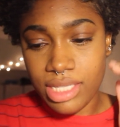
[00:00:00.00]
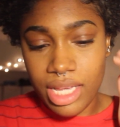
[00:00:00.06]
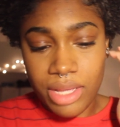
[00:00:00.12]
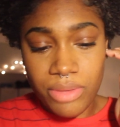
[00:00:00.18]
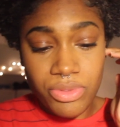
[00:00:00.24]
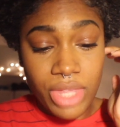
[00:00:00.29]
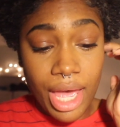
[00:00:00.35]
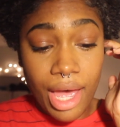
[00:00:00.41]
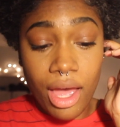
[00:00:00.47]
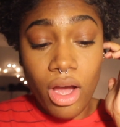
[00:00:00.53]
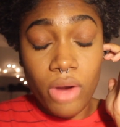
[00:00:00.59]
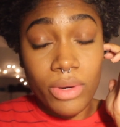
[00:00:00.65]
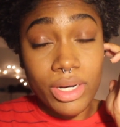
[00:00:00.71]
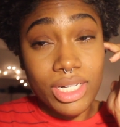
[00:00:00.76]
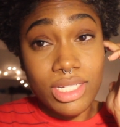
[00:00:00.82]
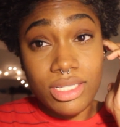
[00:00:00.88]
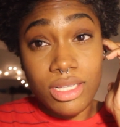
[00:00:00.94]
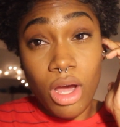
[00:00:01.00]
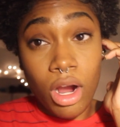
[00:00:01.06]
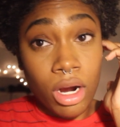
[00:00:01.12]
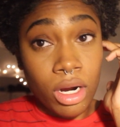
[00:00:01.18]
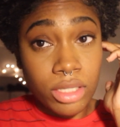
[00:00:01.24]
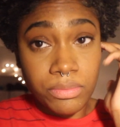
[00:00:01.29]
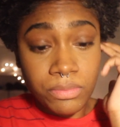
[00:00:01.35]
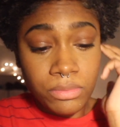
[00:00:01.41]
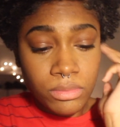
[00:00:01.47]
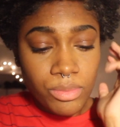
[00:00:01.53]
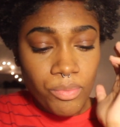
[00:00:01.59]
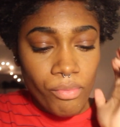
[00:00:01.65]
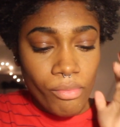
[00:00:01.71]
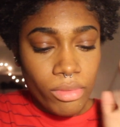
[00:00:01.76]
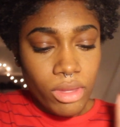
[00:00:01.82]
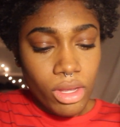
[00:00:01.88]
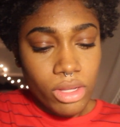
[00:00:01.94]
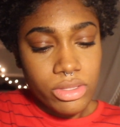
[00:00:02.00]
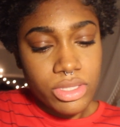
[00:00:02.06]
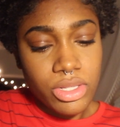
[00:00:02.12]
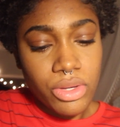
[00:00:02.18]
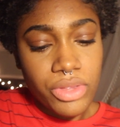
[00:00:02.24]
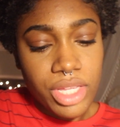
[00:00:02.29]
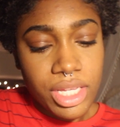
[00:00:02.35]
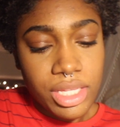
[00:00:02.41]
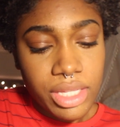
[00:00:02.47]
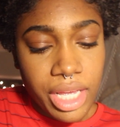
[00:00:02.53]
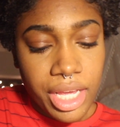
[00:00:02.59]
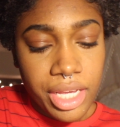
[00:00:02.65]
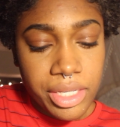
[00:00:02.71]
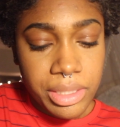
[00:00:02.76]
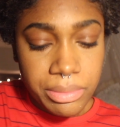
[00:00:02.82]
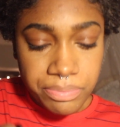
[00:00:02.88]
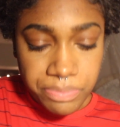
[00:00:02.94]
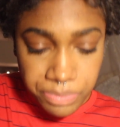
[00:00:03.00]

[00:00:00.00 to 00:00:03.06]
Like, that already is hard. So then, like,